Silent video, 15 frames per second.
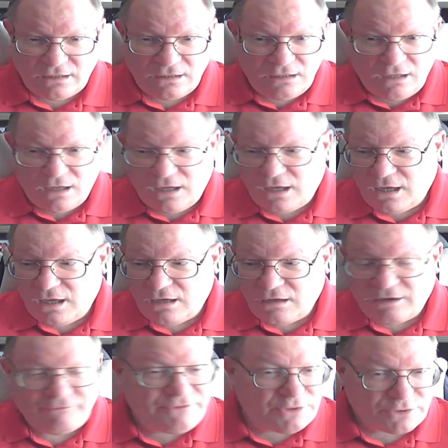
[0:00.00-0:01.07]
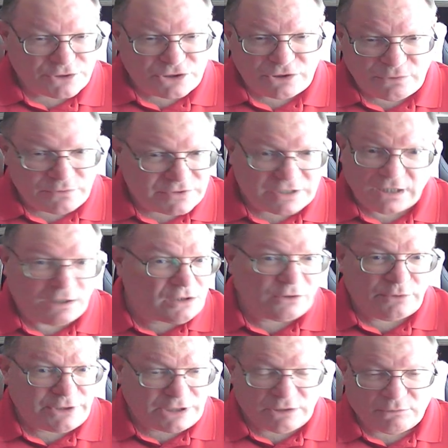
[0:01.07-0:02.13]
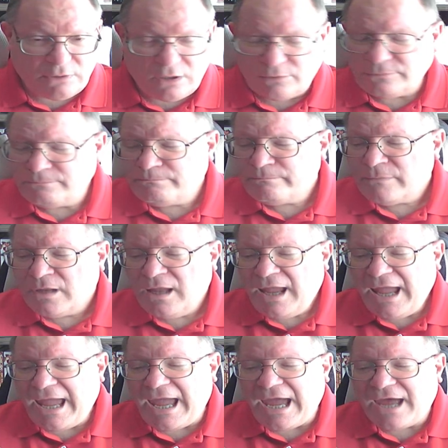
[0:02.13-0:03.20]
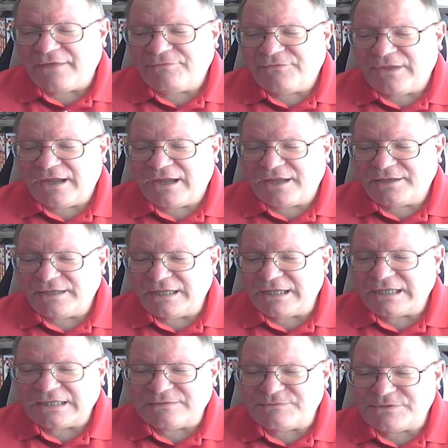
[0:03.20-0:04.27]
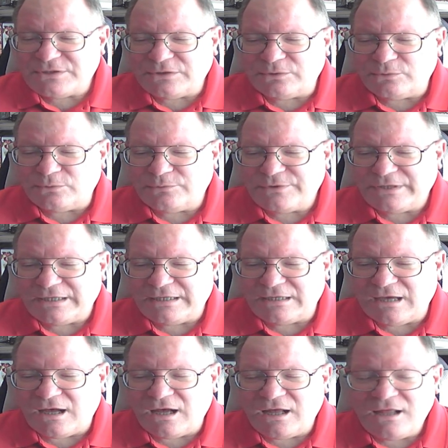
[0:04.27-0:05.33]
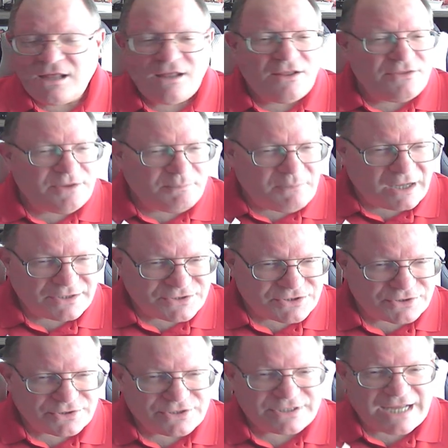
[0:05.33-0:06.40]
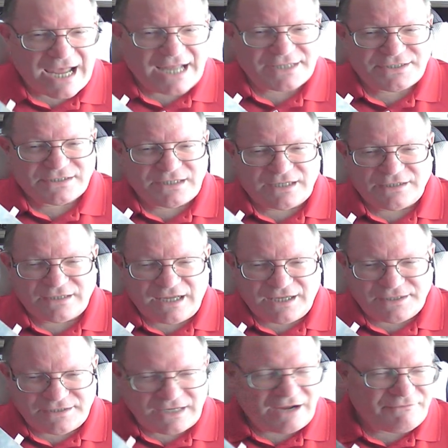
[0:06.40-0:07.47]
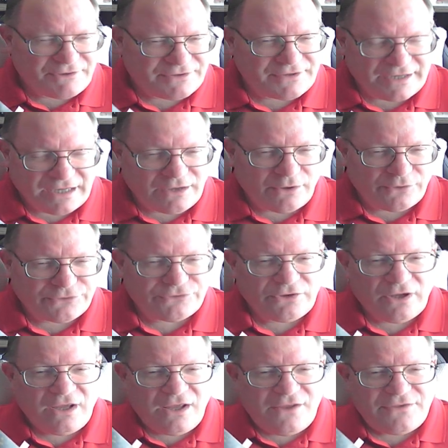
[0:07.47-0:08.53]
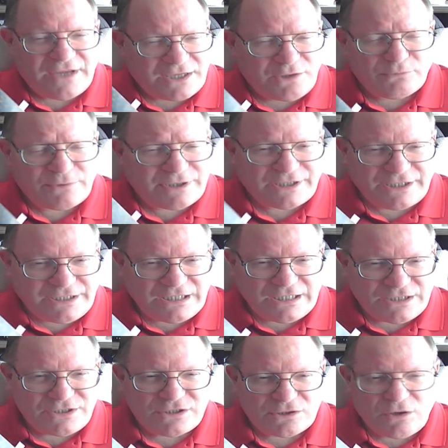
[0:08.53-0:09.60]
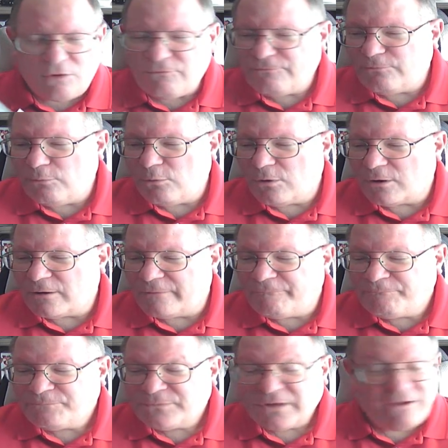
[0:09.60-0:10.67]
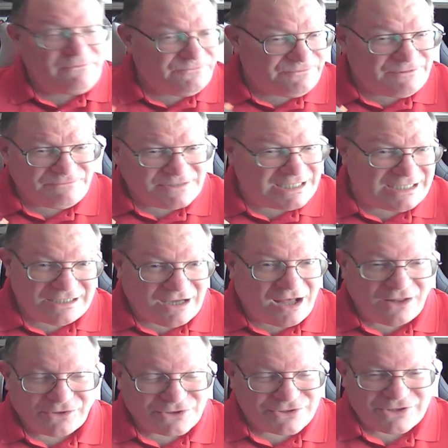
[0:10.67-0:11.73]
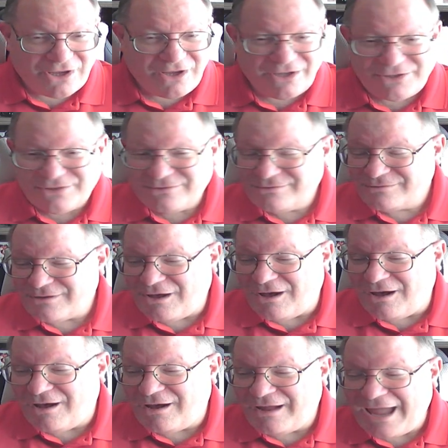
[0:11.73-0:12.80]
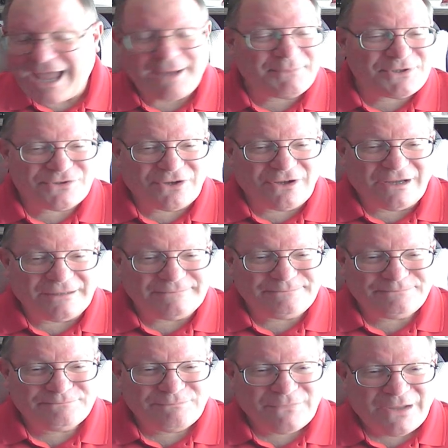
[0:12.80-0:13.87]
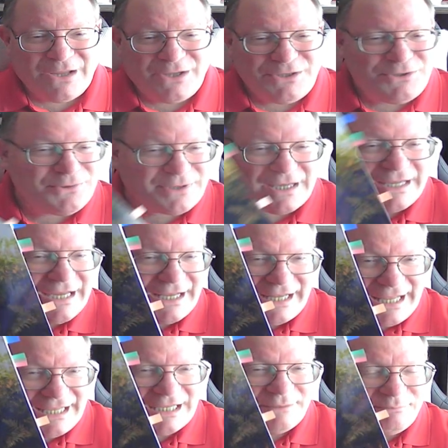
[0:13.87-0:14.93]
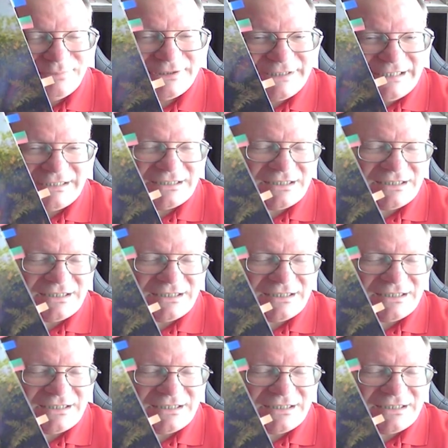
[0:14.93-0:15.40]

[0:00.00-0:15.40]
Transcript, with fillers: of your choosing, including your own. And then it gives you the monster stats and everything else that you really need. So for $15 on Amazon, you can get a complete